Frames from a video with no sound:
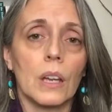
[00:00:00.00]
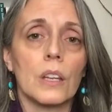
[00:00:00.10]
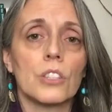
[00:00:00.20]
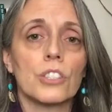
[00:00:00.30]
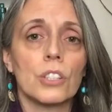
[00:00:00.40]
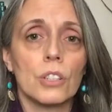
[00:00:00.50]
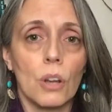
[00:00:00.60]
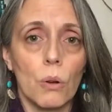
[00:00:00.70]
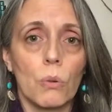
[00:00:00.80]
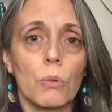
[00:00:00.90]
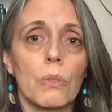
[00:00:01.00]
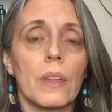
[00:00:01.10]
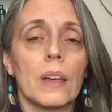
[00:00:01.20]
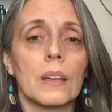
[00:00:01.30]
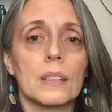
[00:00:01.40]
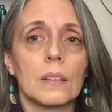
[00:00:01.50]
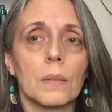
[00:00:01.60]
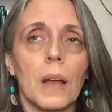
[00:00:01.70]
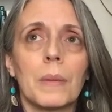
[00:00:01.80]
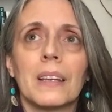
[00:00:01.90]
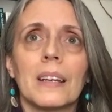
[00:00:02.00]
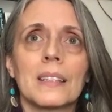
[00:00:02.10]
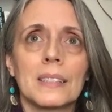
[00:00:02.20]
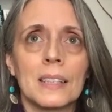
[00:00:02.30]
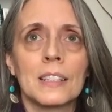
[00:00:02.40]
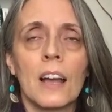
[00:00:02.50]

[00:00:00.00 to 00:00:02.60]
is to know that, it's